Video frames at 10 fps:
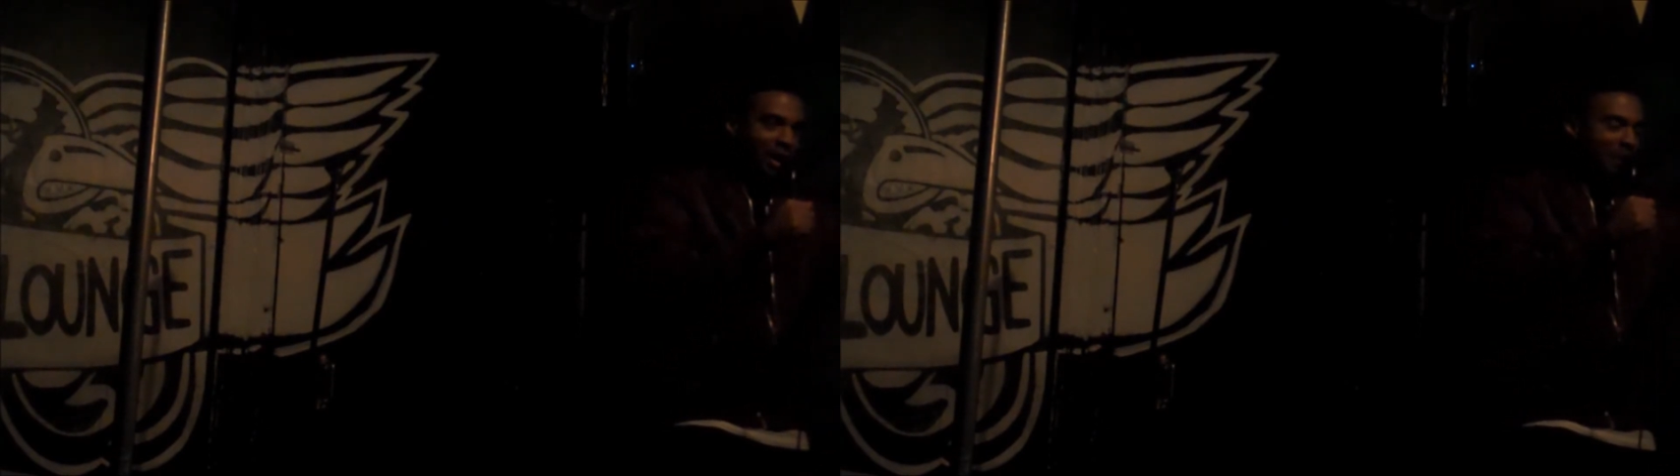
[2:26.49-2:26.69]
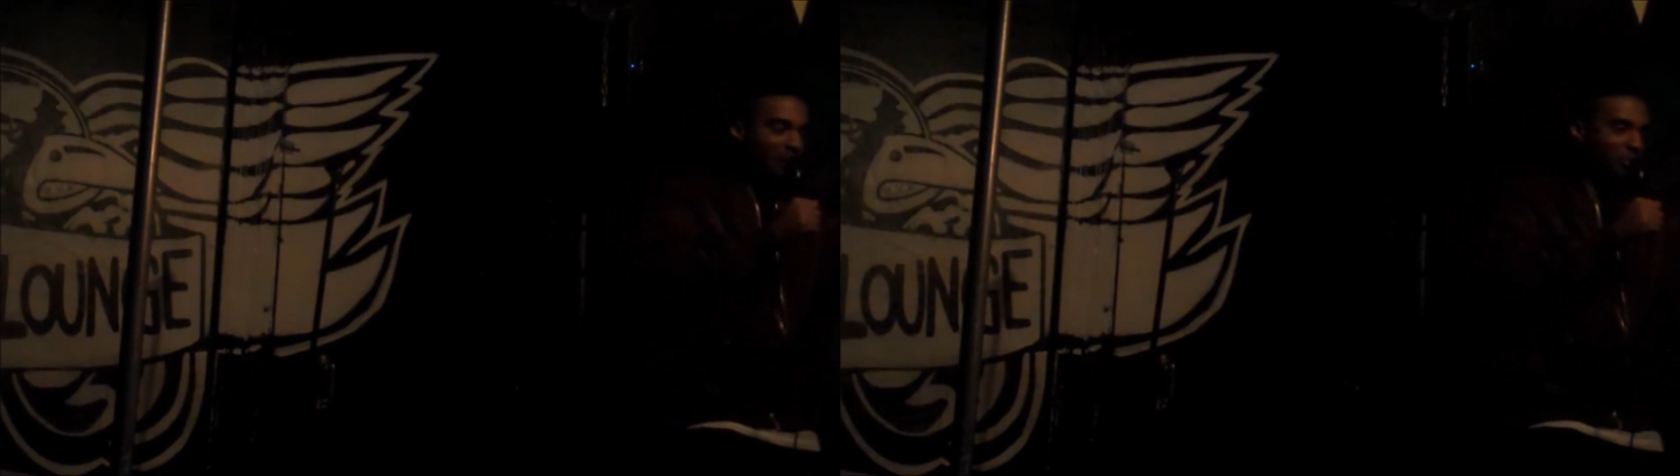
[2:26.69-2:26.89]

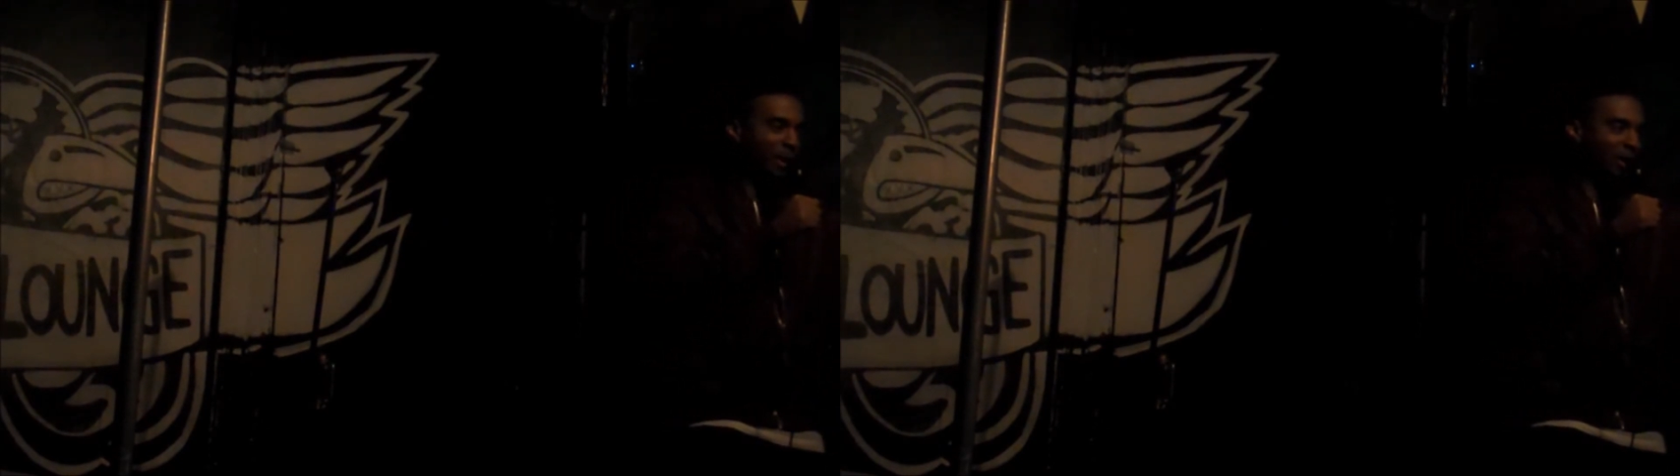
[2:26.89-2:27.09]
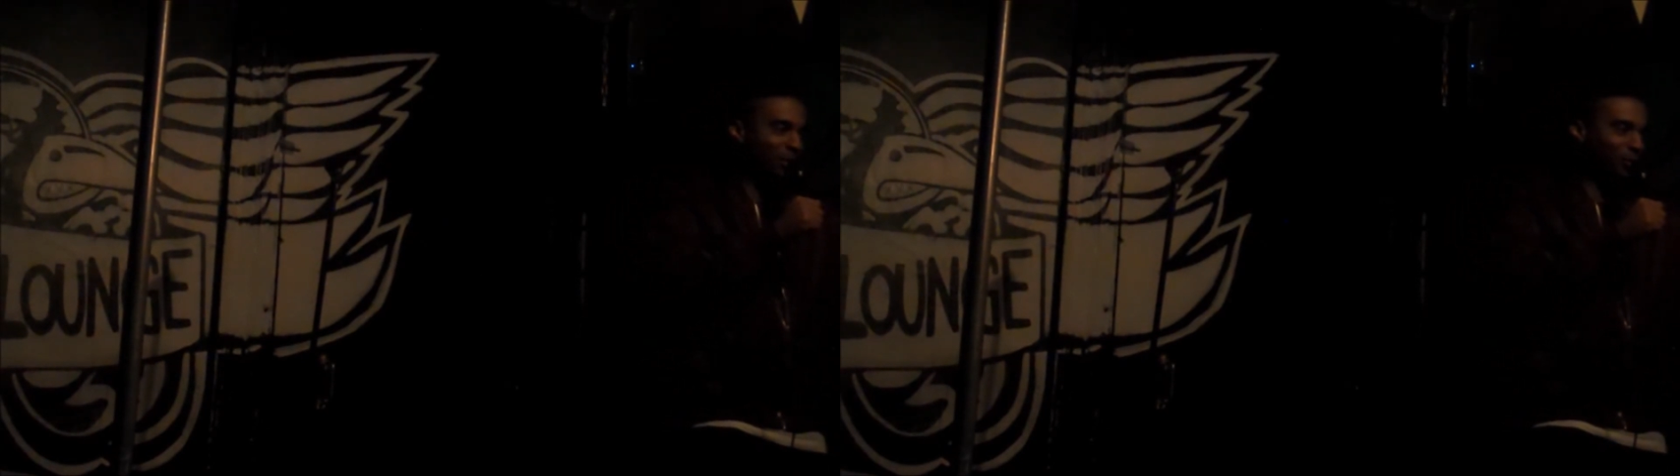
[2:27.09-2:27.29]
I'm not
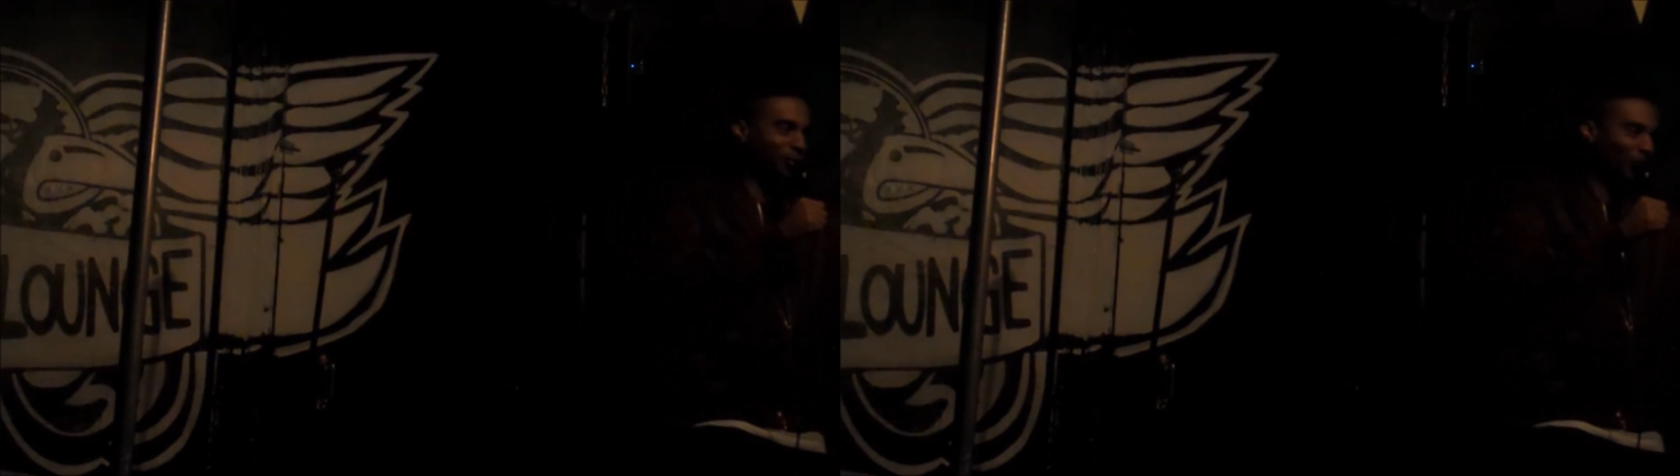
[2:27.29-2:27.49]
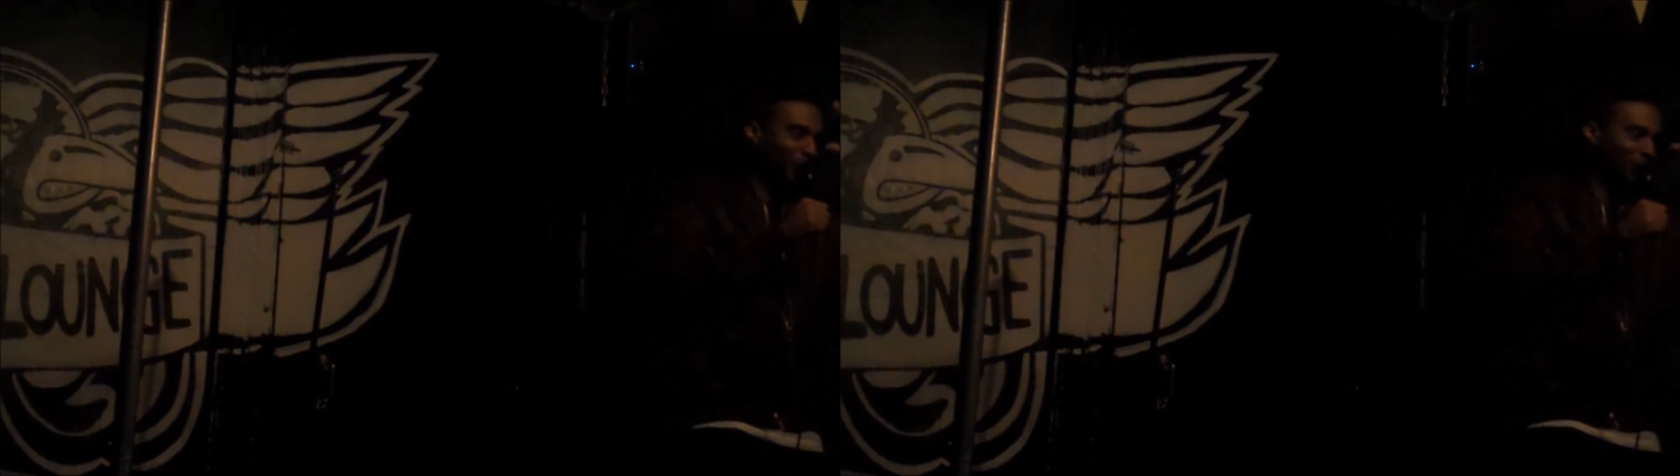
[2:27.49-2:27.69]
prepared
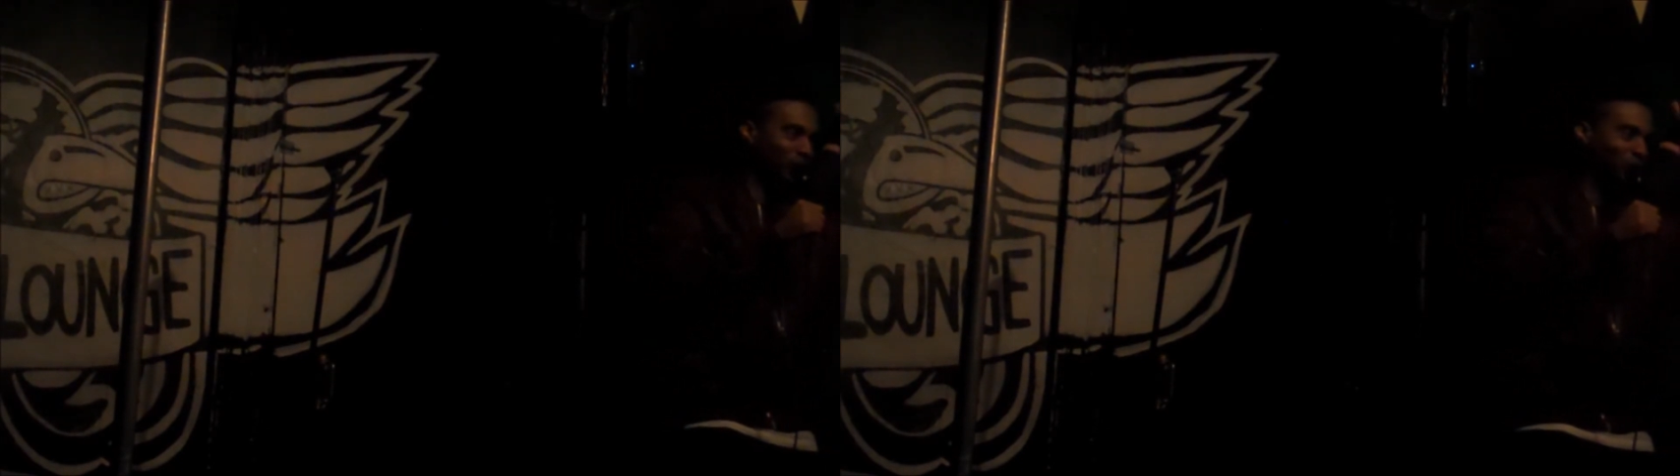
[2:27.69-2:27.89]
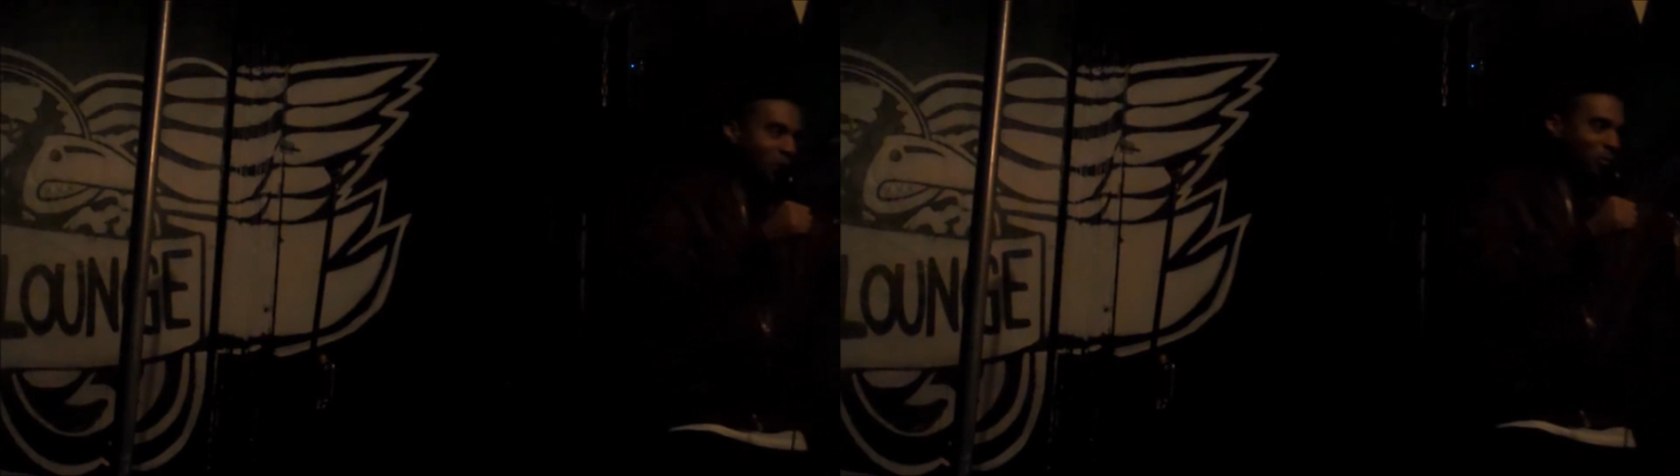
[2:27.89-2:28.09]
for
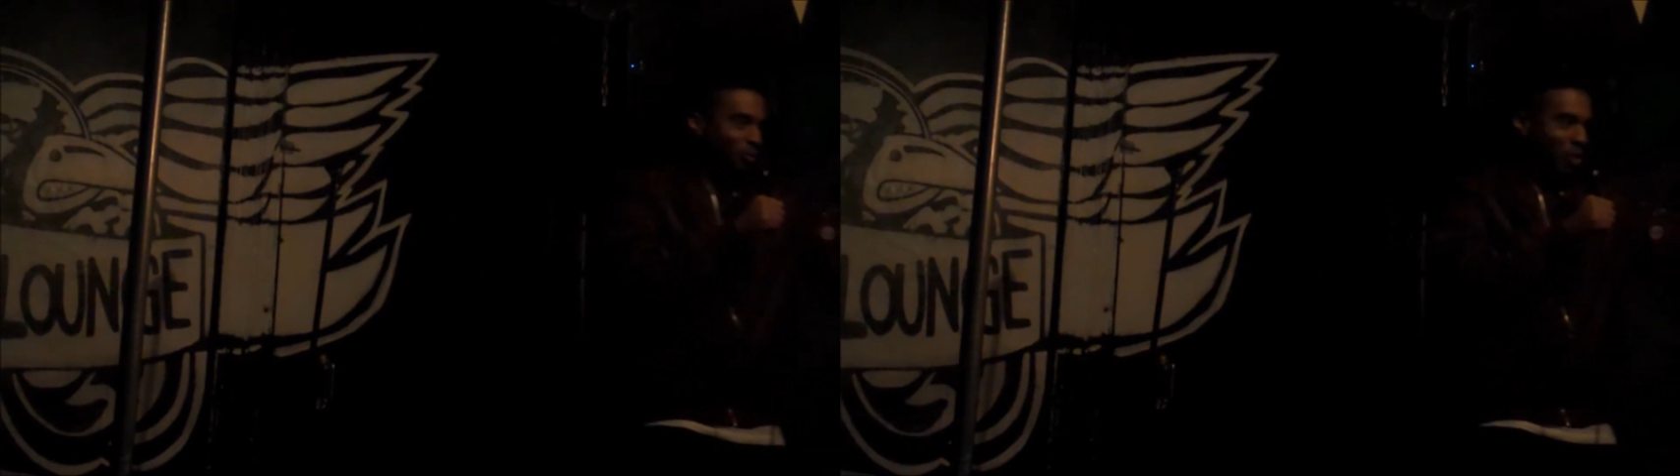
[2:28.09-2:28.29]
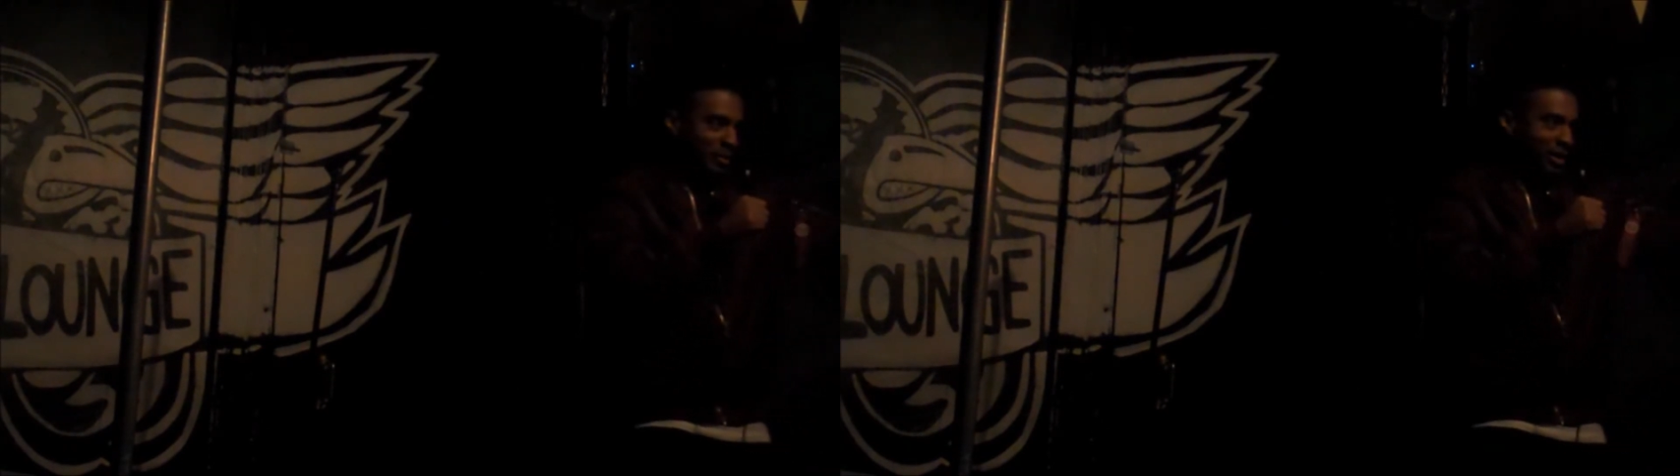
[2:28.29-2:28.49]

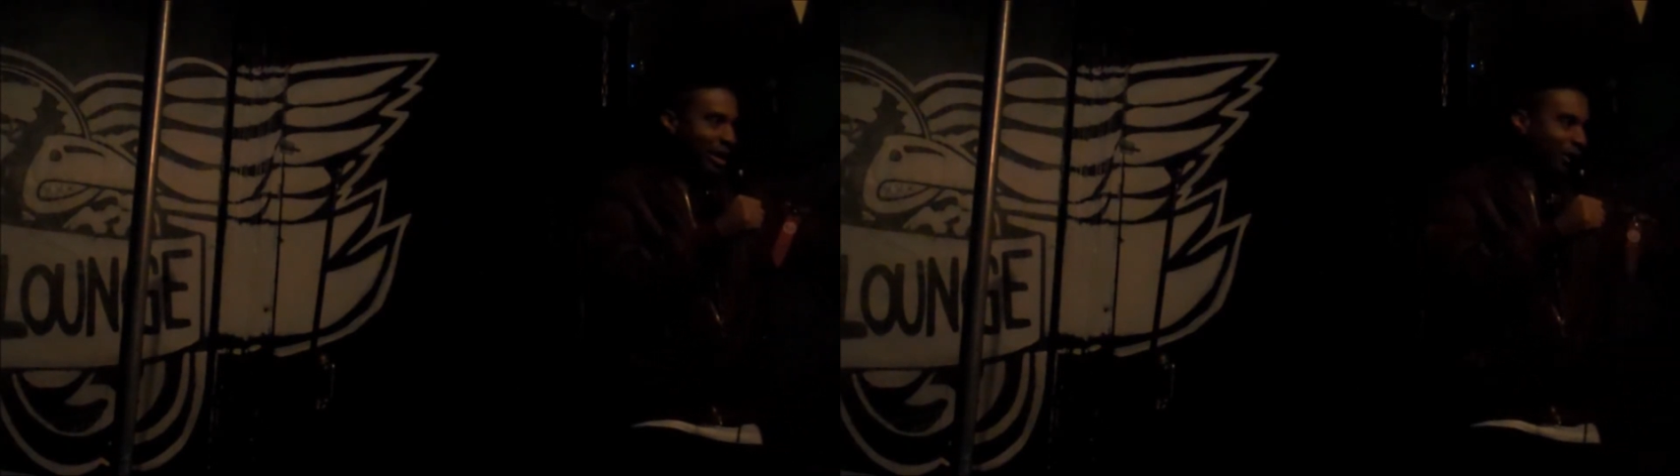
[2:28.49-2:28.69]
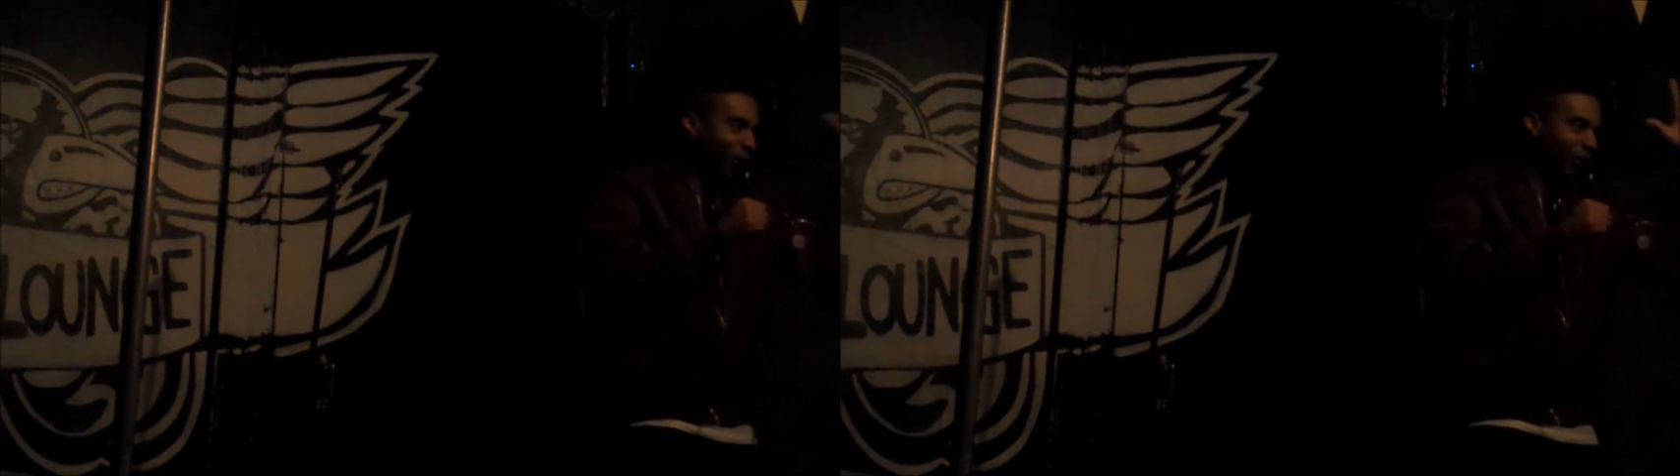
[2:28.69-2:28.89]
women
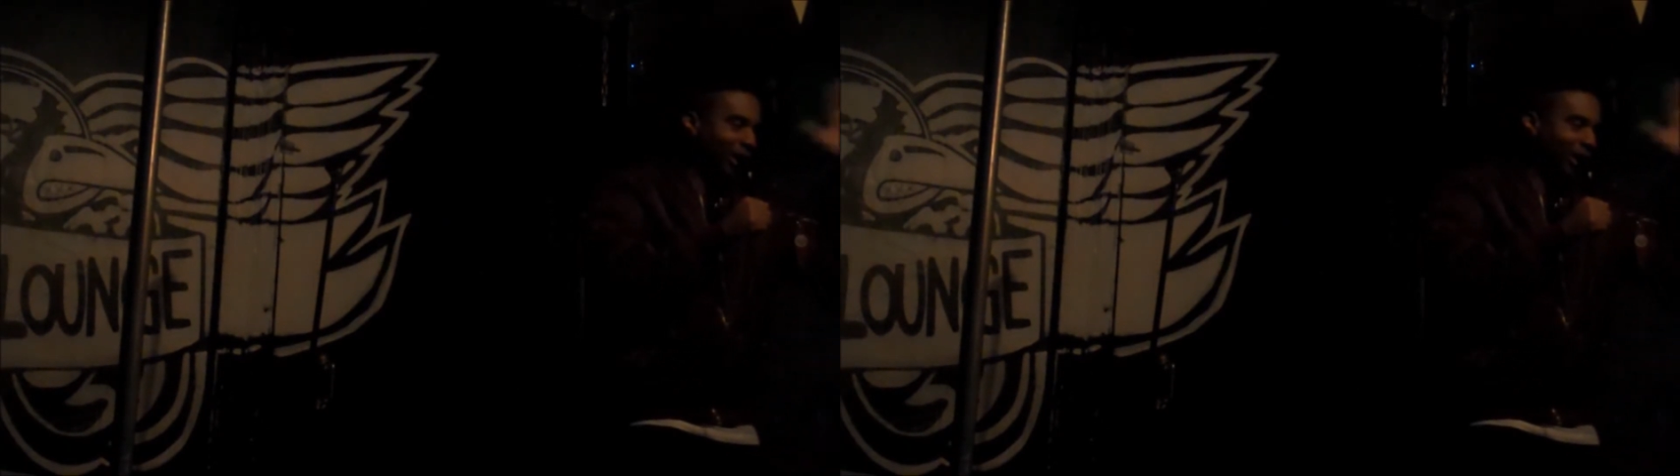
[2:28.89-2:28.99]
at all.